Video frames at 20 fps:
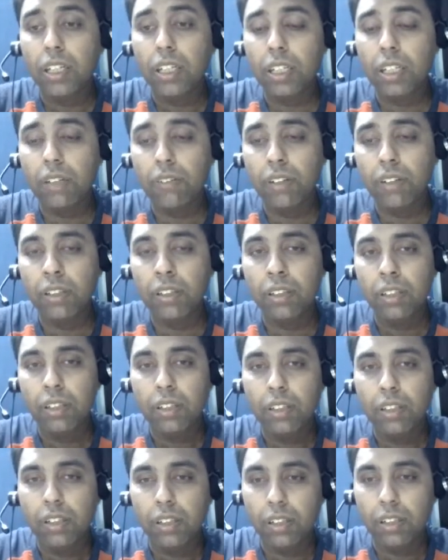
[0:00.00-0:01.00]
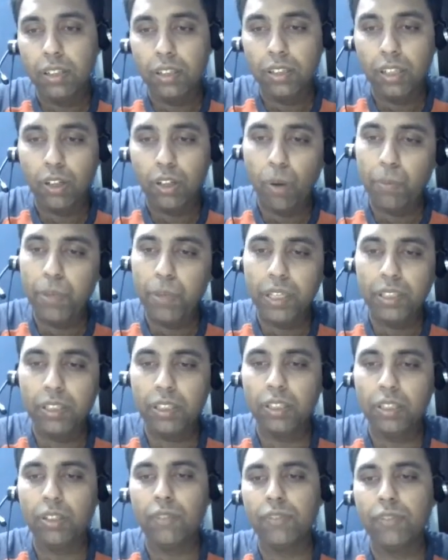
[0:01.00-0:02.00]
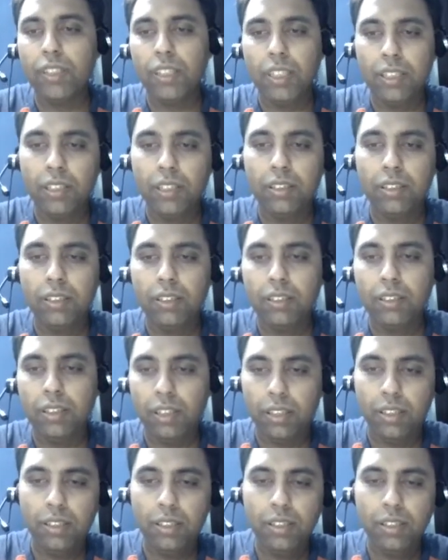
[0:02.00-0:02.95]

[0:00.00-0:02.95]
given the complexity of the sentences here.